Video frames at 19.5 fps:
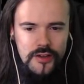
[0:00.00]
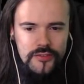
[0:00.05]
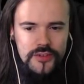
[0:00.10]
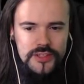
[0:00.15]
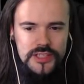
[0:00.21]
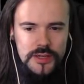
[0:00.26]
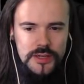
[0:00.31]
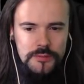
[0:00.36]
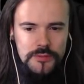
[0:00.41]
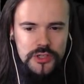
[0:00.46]
The
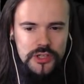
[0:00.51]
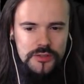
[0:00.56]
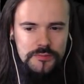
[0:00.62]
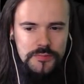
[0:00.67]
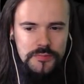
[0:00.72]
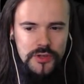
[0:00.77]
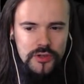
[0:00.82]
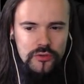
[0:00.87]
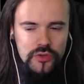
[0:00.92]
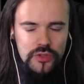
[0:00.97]
damage has
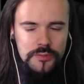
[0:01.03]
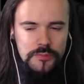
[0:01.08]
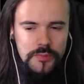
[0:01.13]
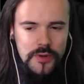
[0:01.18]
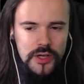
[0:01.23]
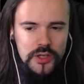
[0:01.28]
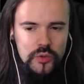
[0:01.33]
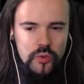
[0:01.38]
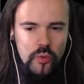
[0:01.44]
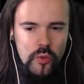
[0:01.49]
been reduced
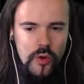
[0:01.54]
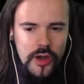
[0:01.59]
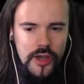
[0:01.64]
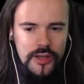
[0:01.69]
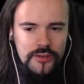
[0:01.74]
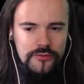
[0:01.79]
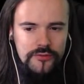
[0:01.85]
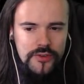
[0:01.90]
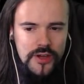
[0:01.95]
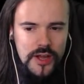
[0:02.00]
by
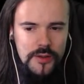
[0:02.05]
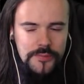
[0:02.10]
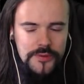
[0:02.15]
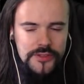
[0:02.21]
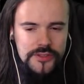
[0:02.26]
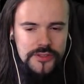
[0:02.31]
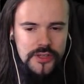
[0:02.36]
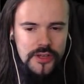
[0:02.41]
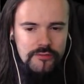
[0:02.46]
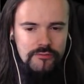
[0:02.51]

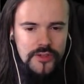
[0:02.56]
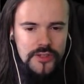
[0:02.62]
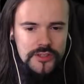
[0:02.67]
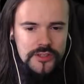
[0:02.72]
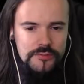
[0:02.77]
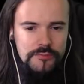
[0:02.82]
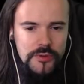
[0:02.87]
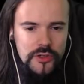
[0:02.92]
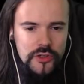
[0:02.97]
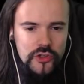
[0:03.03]
25%.
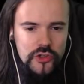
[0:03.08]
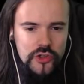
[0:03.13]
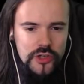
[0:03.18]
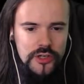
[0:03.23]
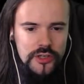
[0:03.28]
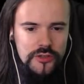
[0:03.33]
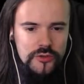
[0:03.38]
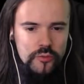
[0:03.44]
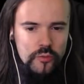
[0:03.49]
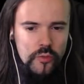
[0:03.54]
That's pretty
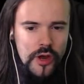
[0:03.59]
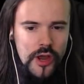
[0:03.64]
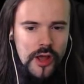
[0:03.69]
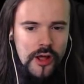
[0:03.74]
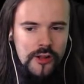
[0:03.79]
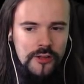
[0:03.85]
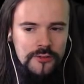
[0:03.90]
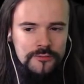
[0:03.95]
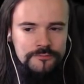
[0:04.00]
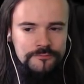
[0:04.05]
shit as
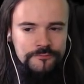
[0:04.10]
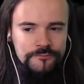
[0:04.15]
well.